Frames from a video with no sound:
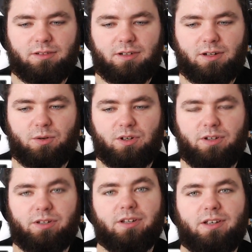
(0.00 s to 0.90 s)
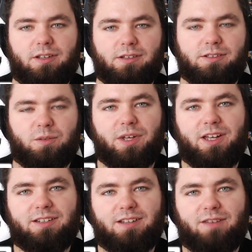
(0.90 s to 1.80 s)
Oh good, so we
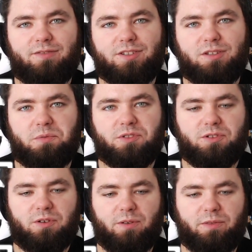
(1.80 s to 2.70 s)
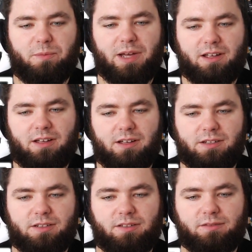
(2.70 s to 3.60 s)
get to have the sub-story of the bad guys.